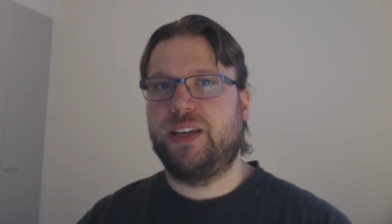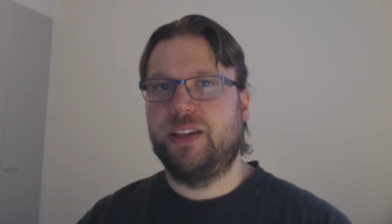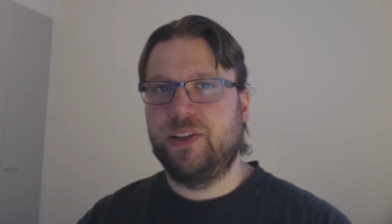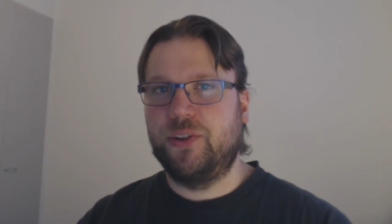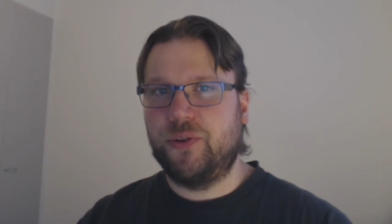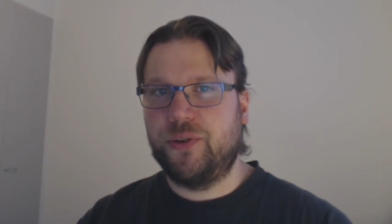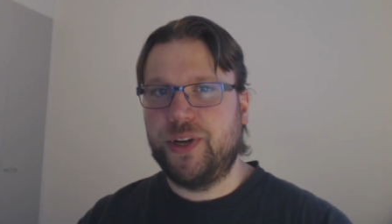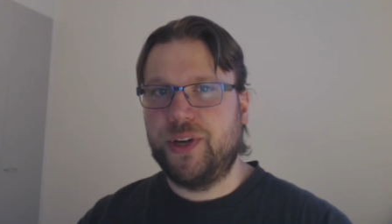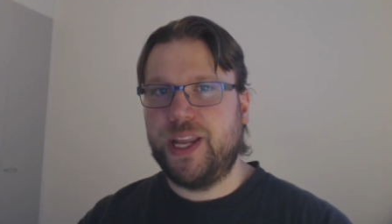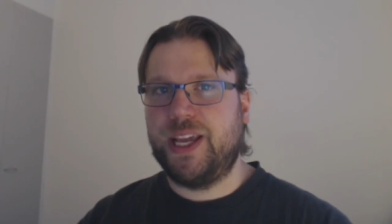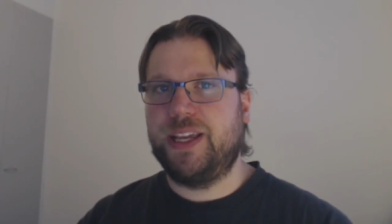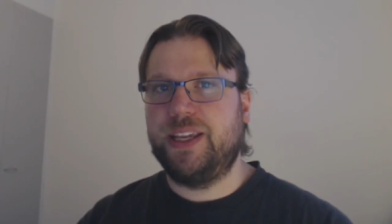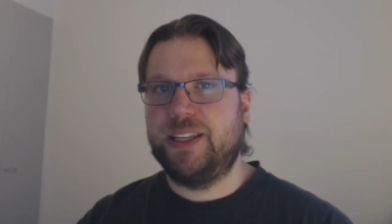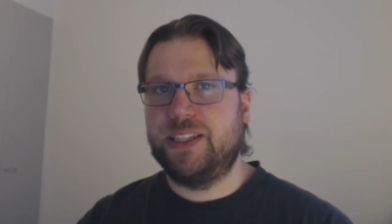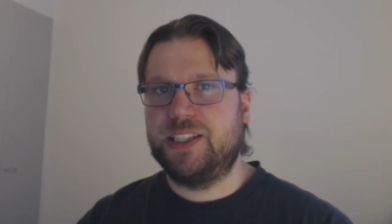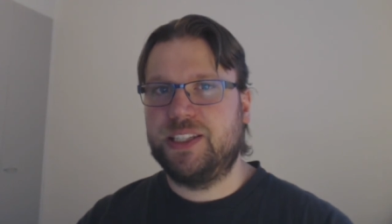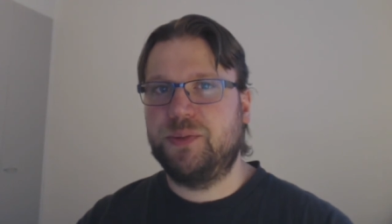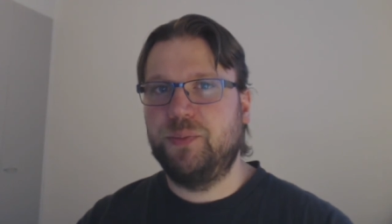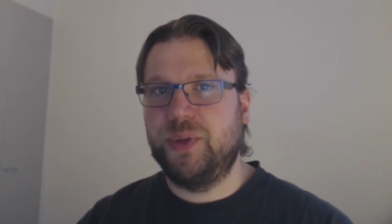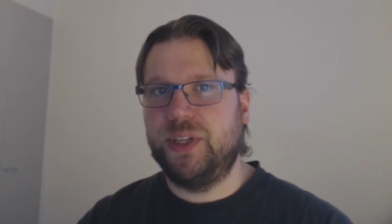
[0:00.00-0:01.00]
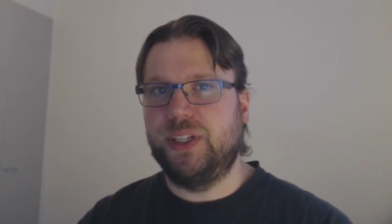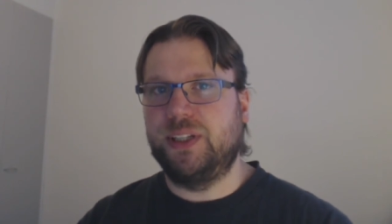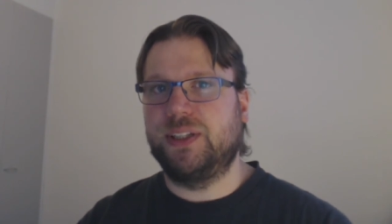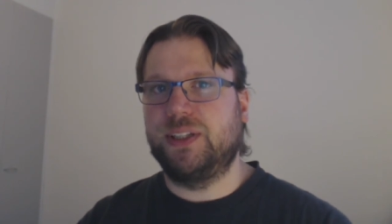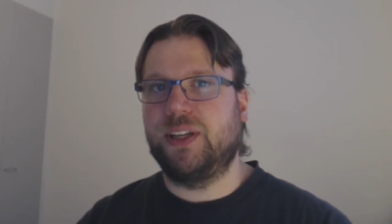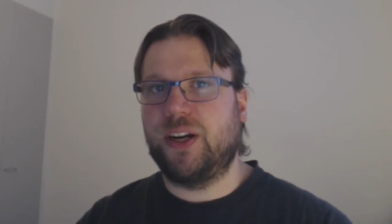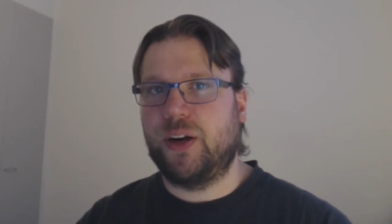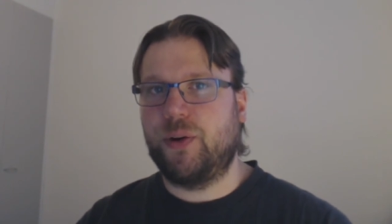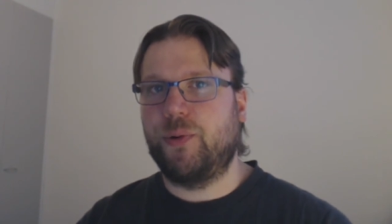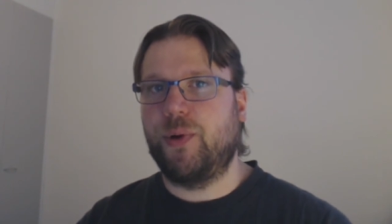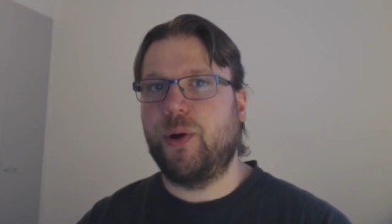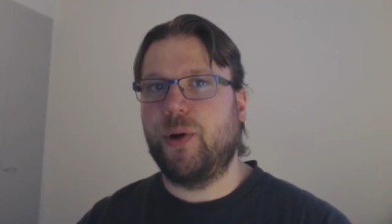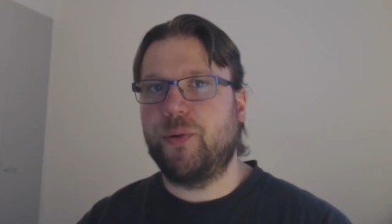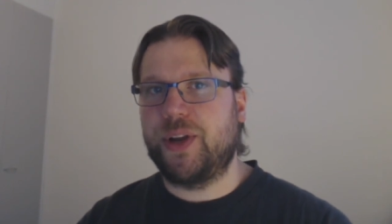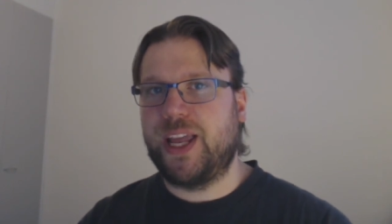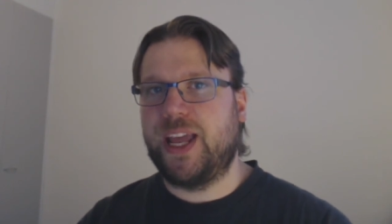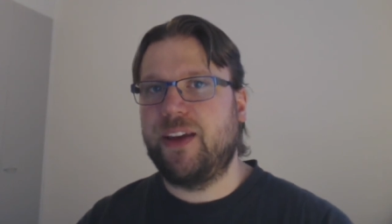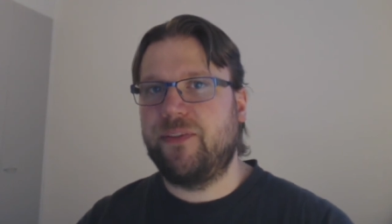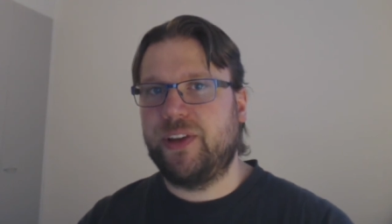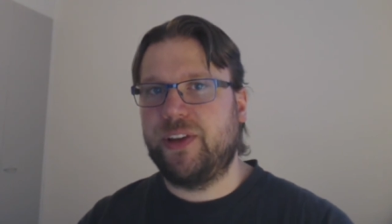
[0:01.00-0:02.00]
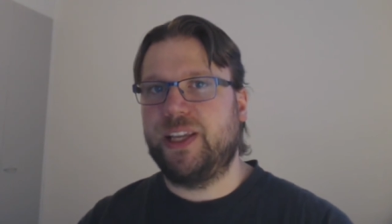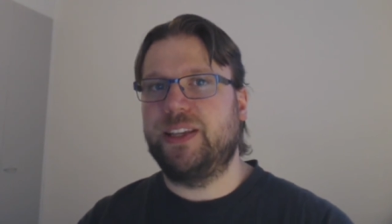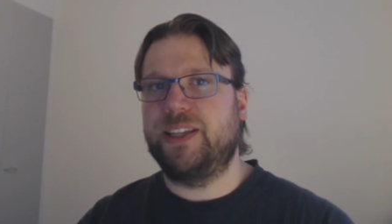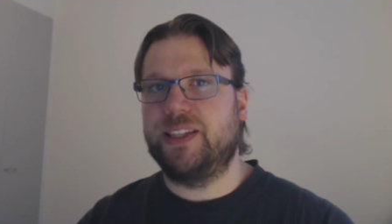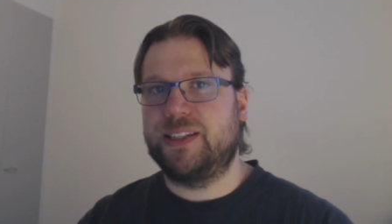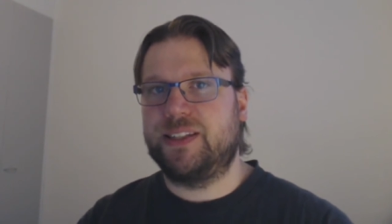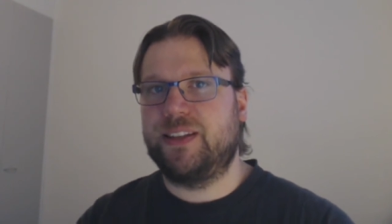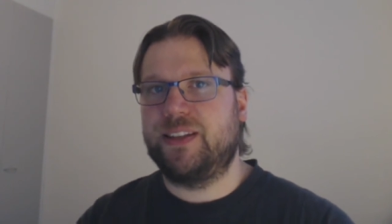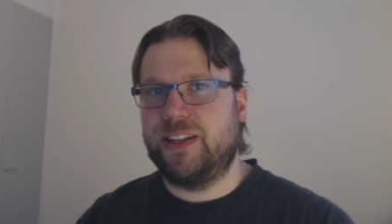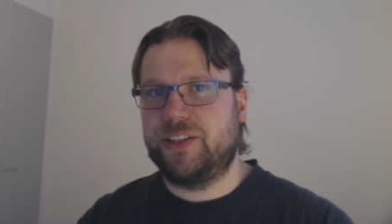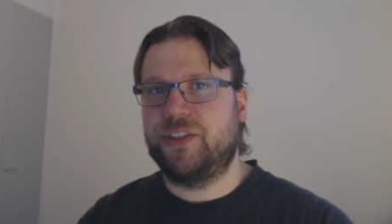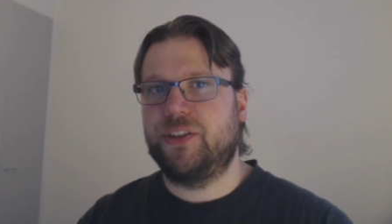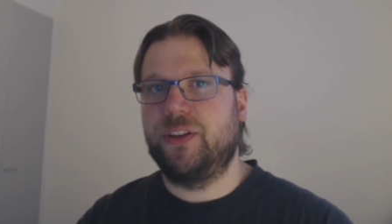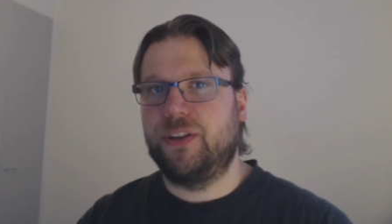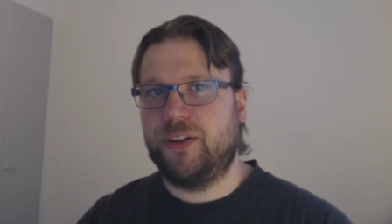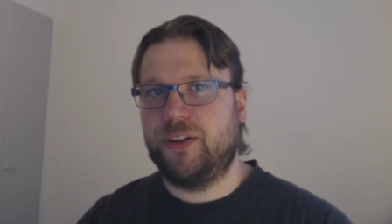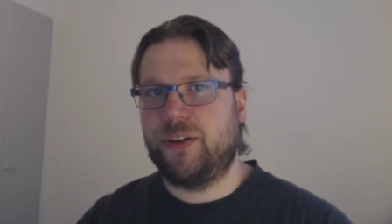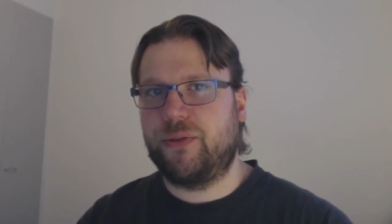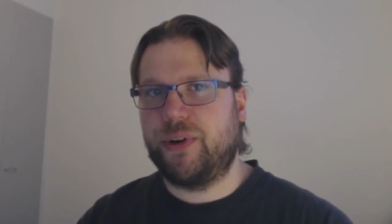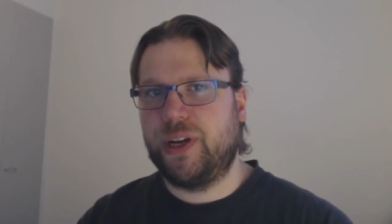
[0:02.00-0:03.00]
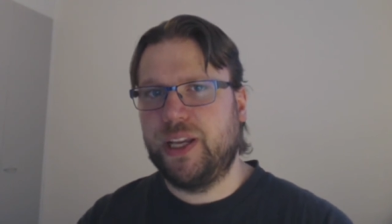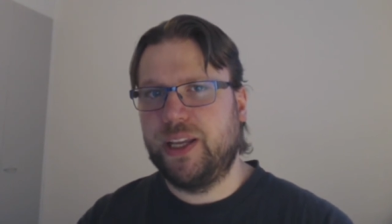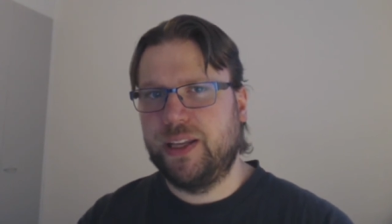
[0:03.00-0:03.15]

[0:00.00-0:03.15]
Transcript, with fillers: Your deck is built around having this legendary.